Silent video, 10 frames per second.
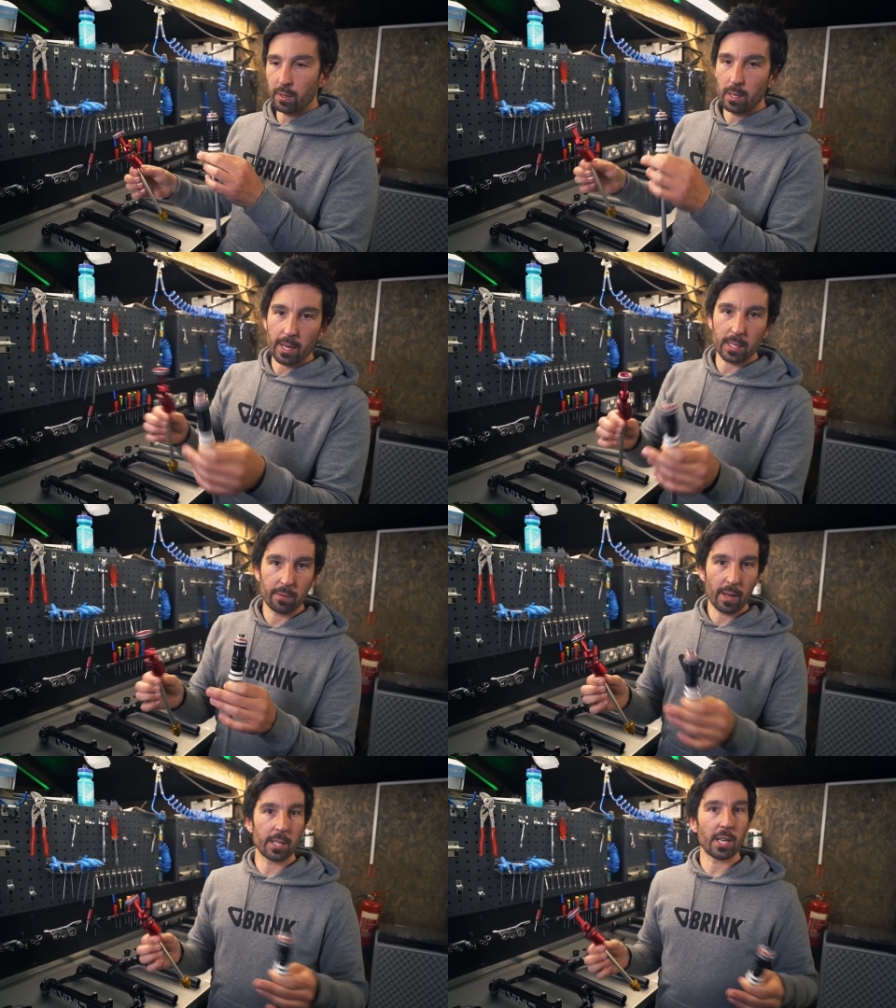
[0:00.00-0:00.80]
and
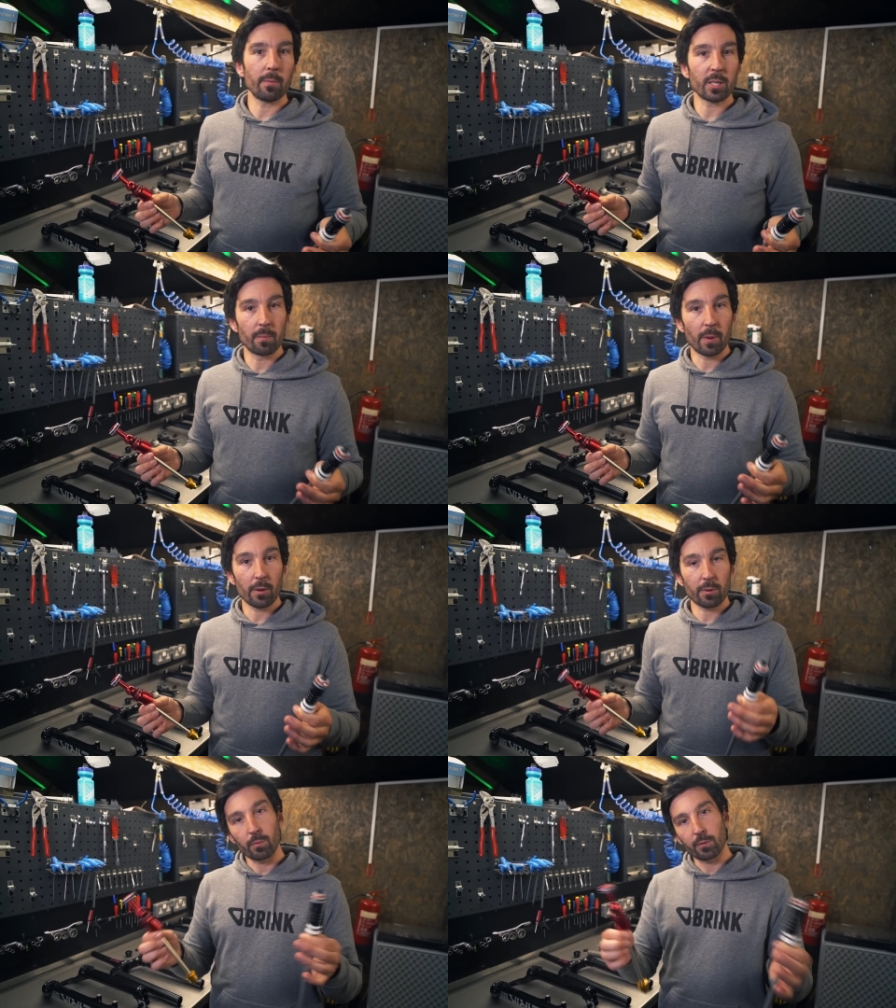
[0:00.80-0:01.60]
negative air chambers in
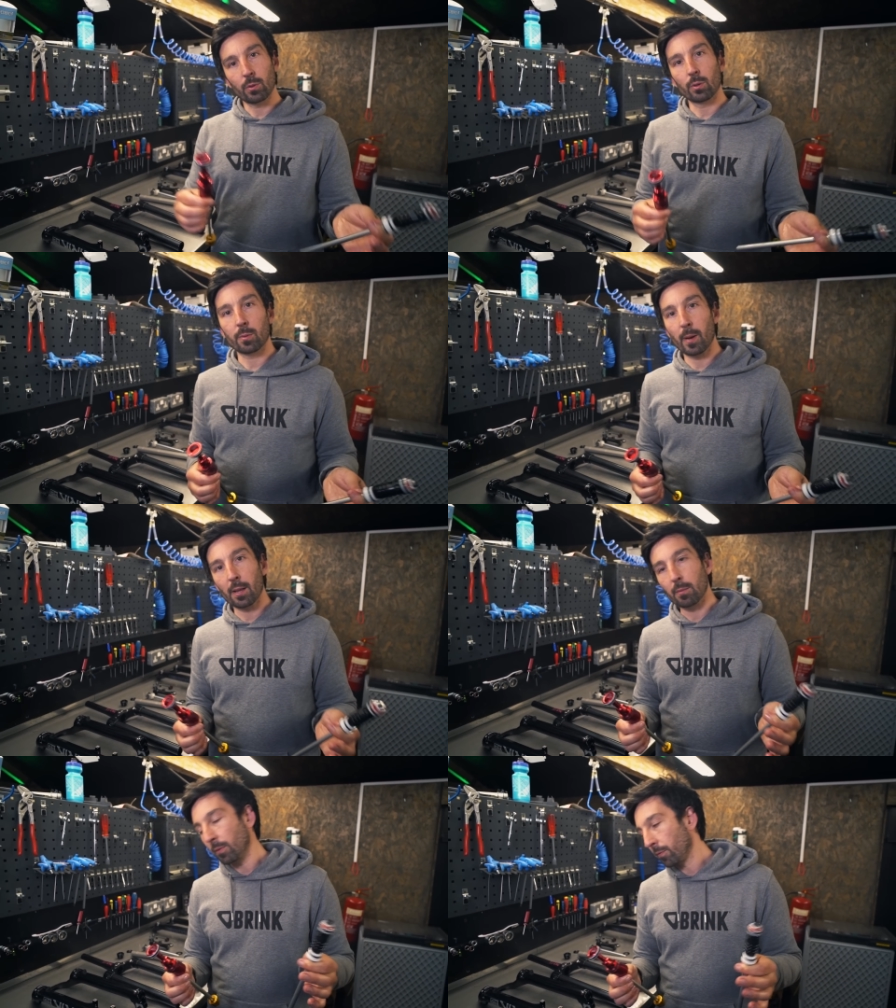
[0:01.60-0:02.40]
both. We've talked
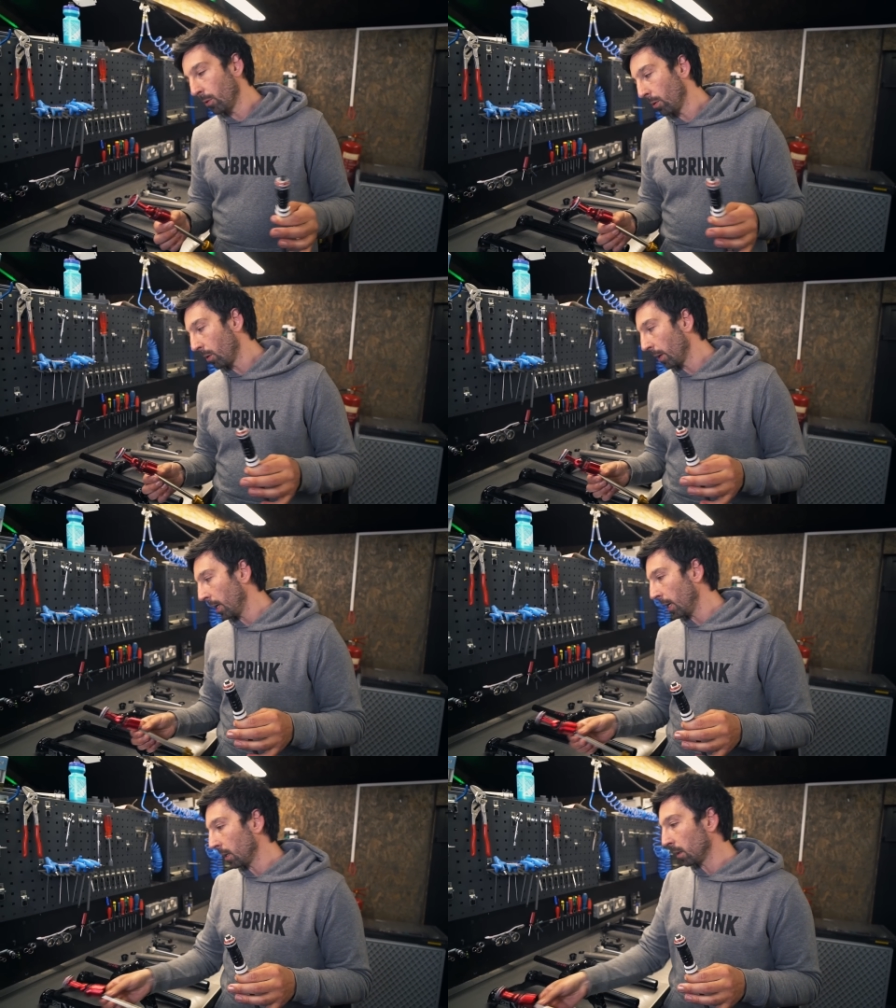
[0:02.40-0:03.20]
about them before
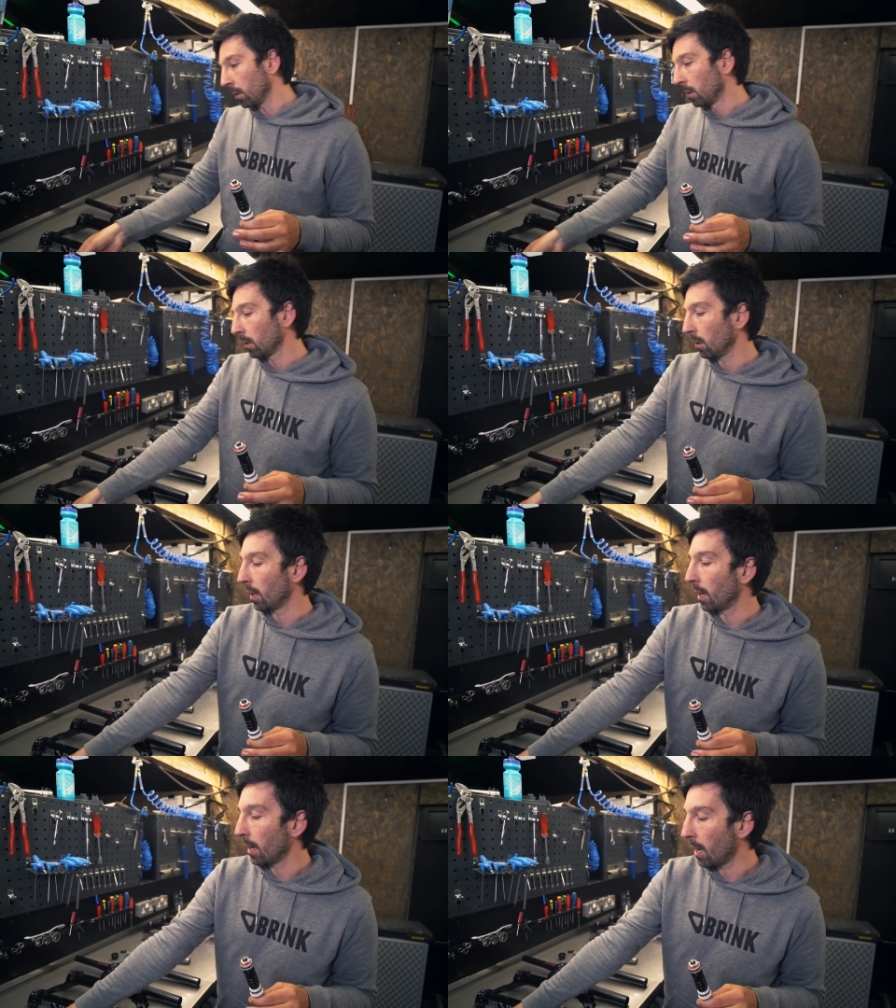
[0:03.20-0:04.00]
in
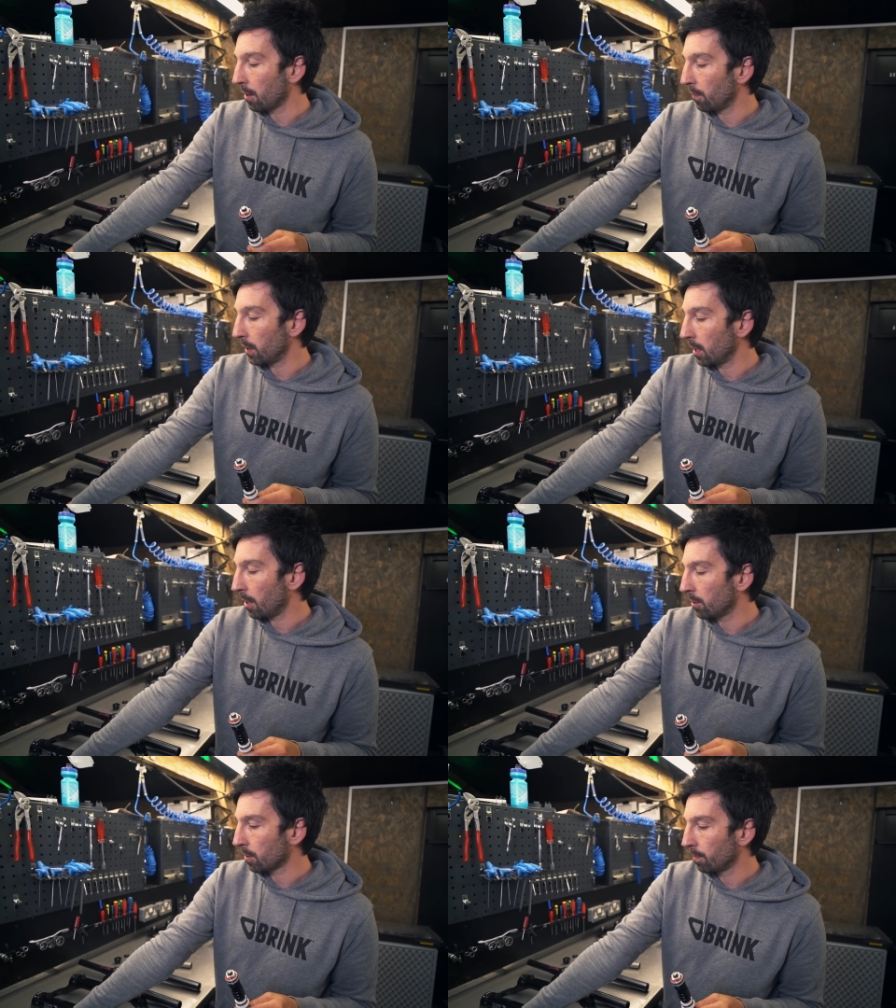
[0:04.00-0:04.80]
other
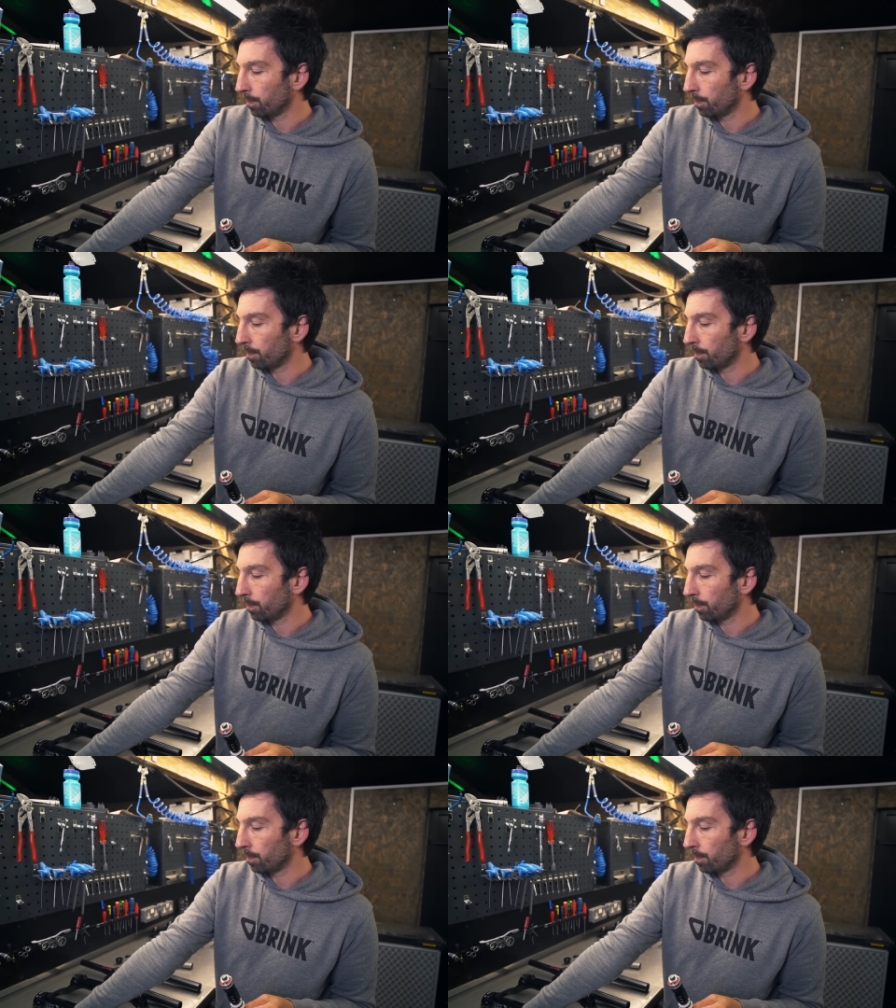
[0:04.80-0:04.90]
videos.